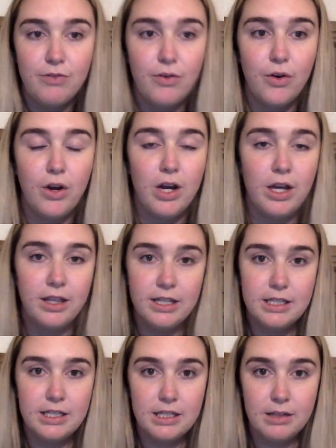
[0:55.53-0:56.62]
for
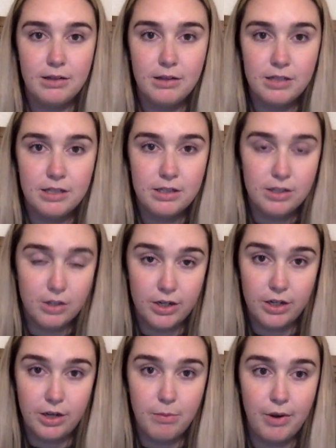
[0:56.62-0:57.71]
this certain
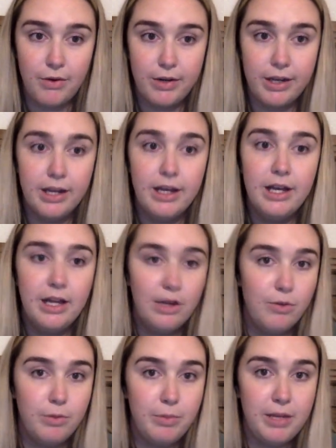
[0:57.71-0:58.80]
component
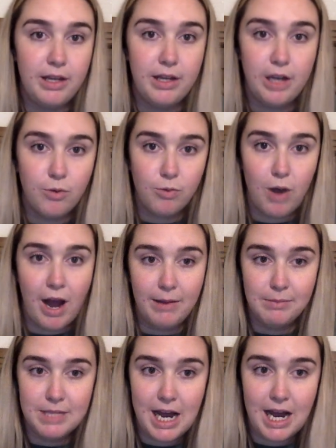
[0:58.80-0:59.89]
would be
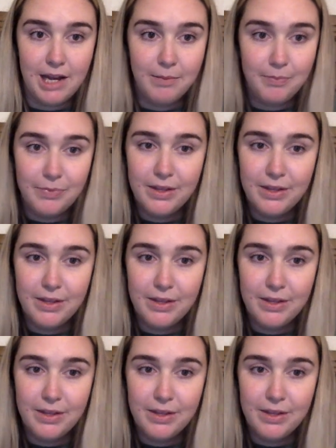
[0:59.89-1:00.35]
rhyme time,